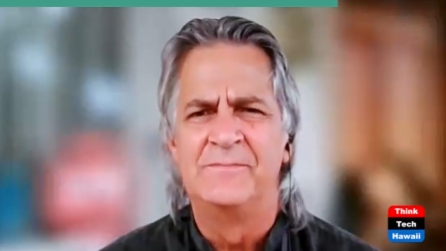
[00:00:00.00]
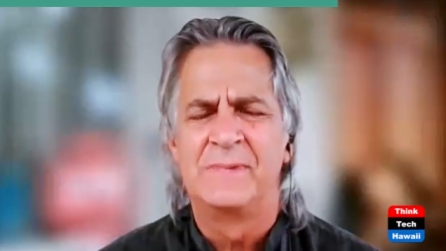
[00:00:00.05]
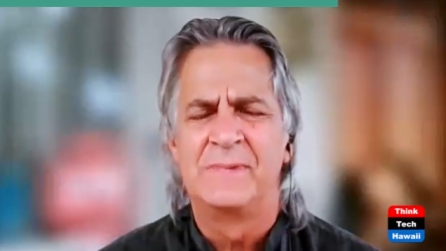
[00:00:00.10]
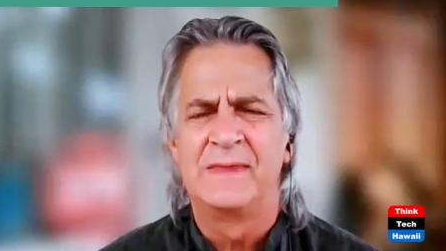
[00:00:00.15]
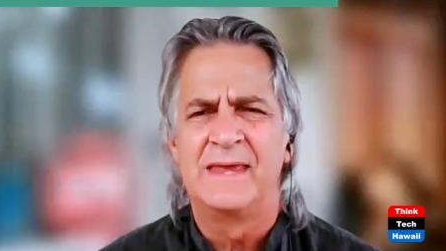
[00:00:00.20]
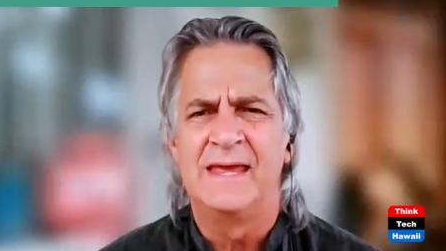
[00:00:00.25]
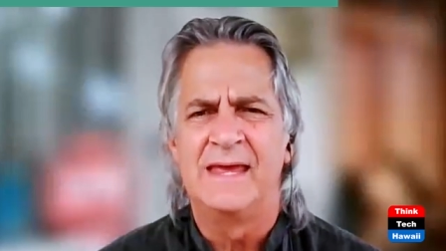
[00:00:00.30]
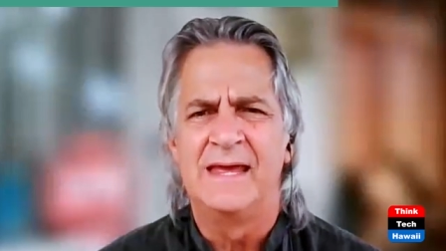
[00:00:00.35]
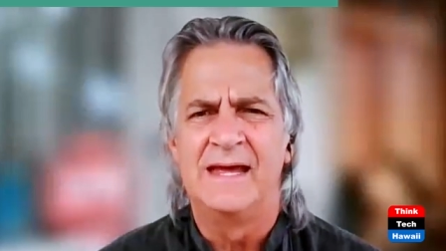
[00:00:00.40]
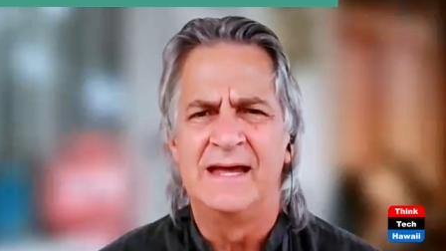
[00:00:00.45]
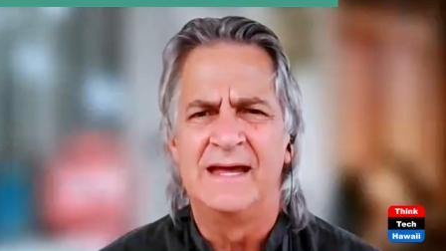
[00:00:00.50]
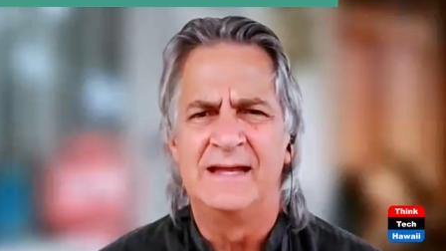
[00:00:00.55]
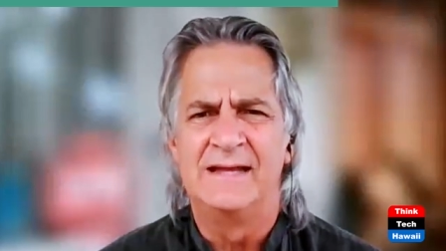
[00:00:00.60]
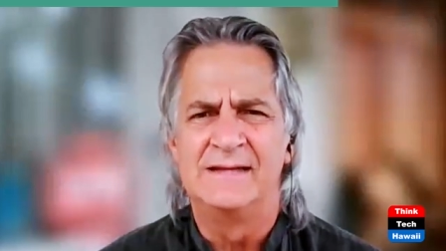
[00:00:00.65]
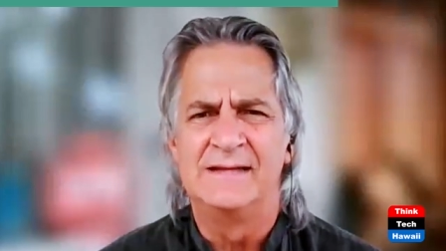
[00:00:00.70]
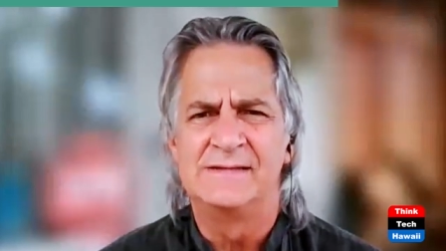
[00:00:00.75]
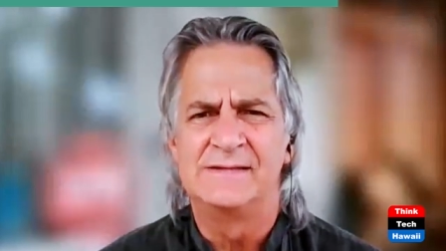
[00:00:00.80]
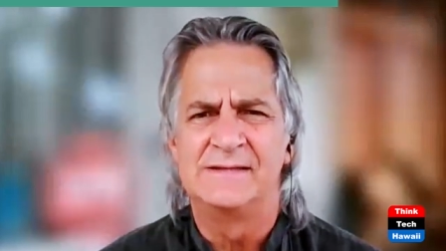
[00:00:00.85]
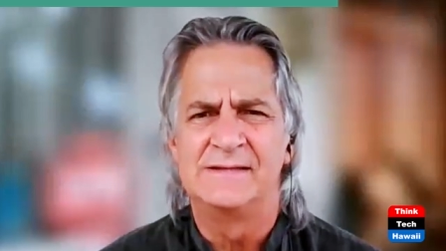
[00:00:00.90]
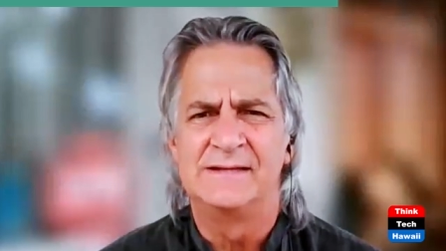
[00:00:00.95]

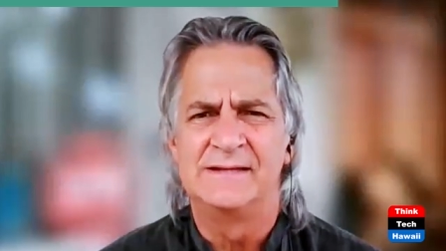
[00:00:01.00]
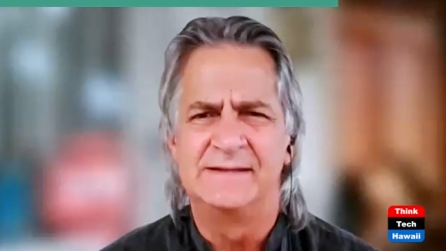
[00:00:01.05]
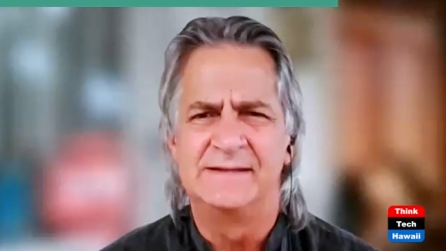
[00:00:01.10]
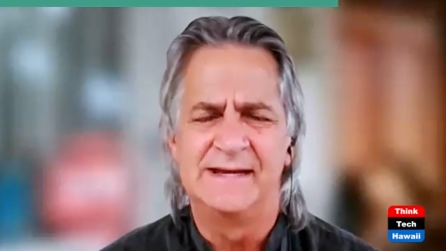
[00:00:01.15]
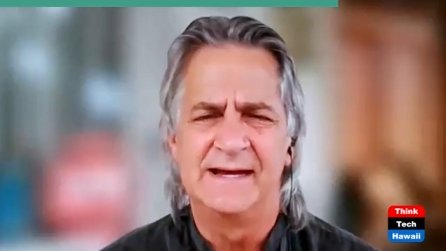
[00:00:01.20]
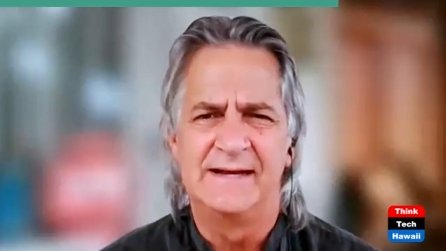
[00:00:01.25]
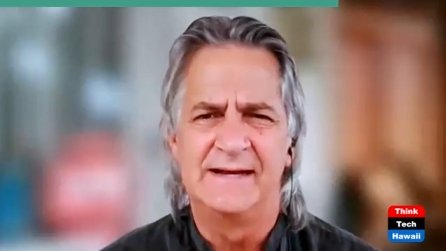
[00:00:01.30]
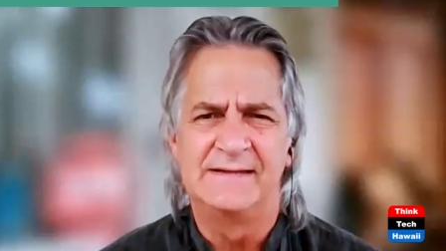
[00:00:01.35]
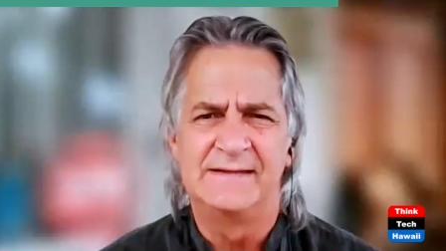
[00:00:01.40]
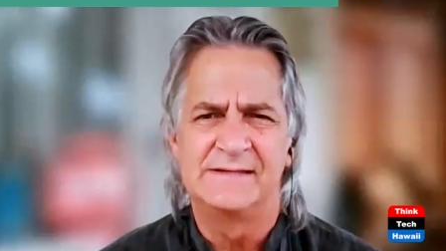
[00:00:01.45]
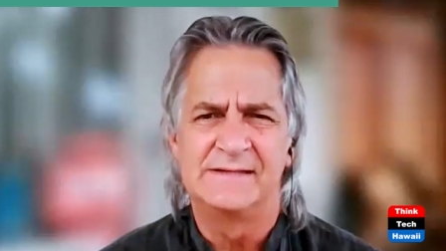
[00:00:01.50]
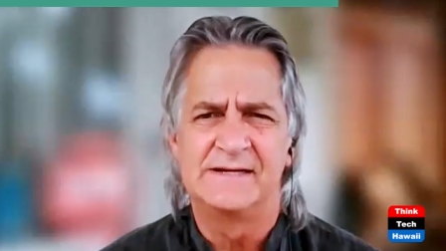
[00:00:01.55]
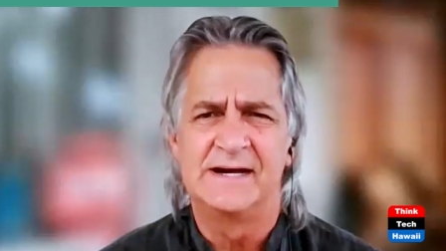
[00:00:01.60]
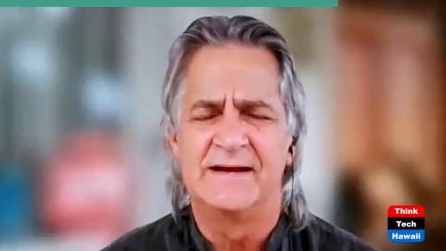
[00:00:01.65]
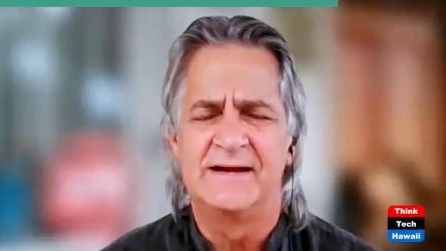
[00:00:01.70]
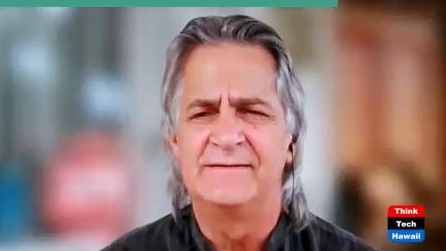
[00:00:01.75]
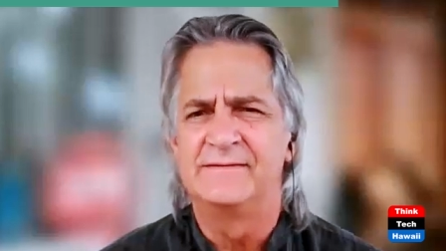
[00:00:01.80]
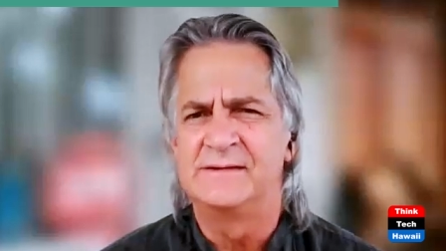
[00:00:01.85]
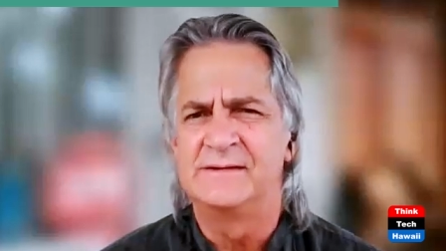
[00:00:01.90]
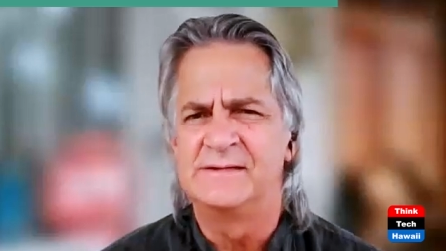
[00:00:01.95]
and that that
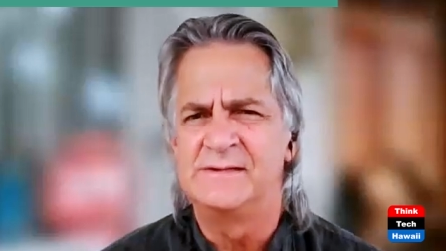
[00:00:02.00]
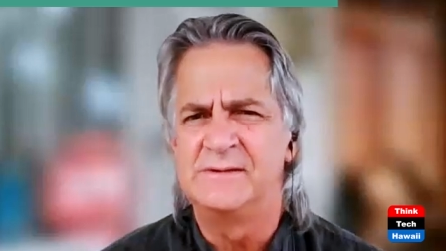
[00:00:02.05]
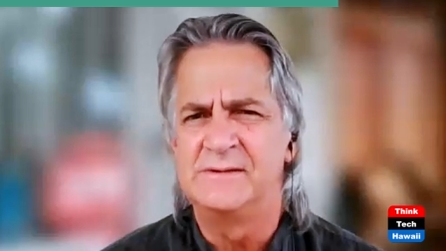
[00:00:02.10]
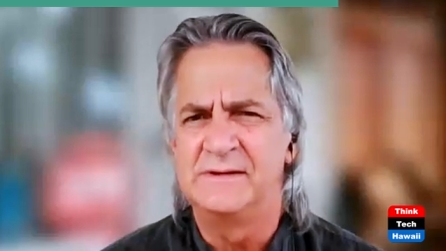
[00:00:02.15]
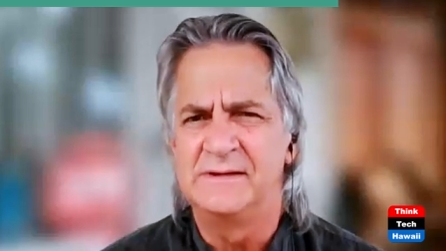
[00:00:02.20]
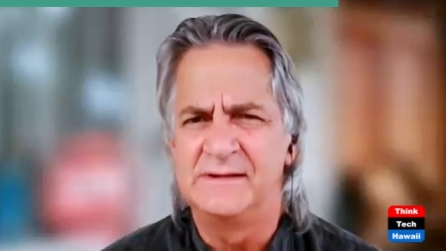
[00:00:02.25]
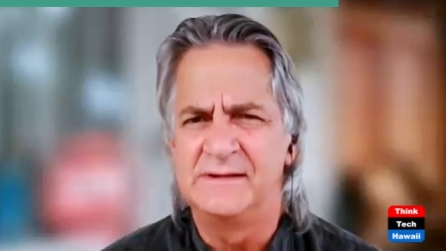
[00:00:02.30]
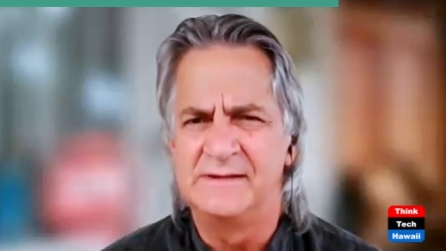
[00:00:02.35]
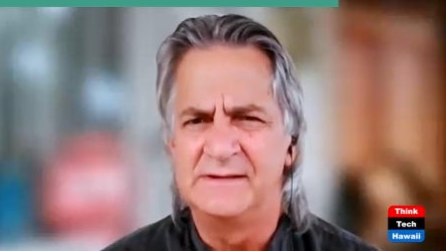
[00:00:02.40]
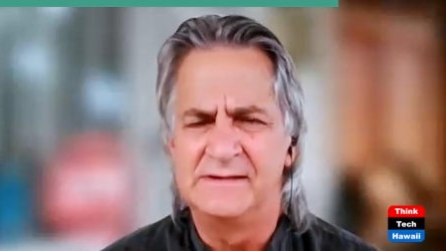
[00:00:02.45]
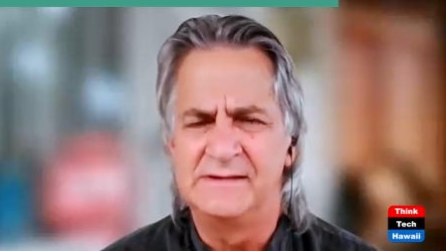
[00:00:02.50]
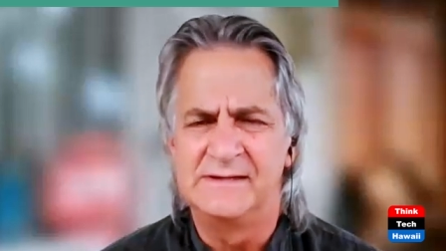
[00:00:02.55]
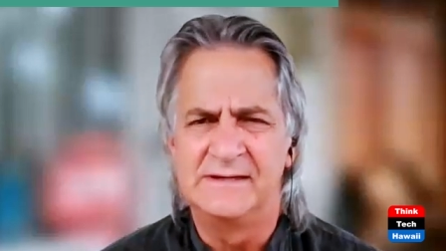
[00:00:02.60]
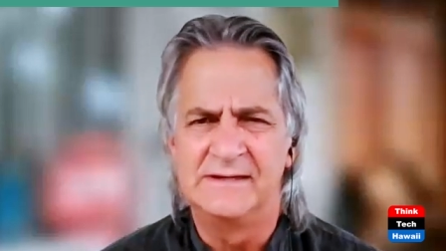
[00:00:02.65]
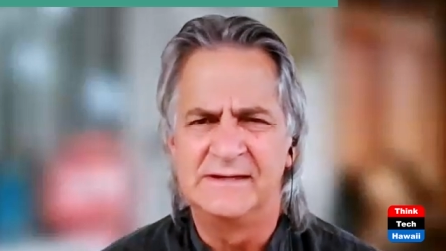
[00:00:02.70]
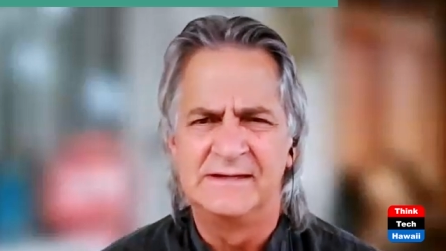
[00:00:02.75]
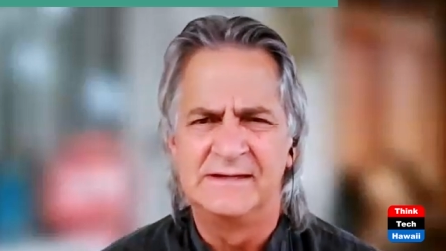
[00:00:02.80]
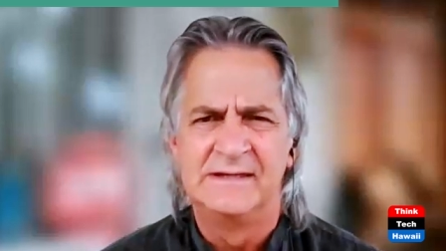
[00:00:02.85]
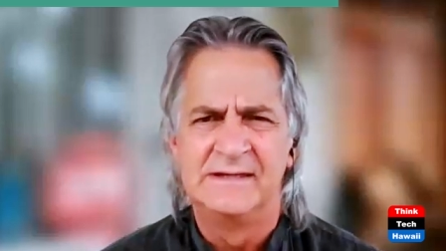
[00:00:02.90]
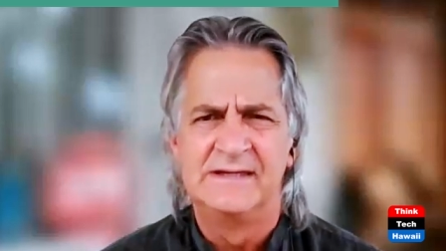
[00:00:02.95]
constituted
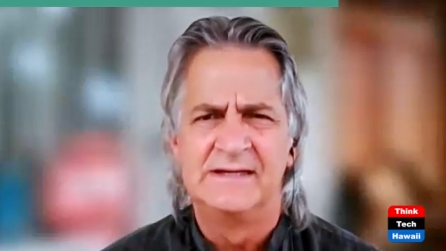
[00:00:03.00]
uh,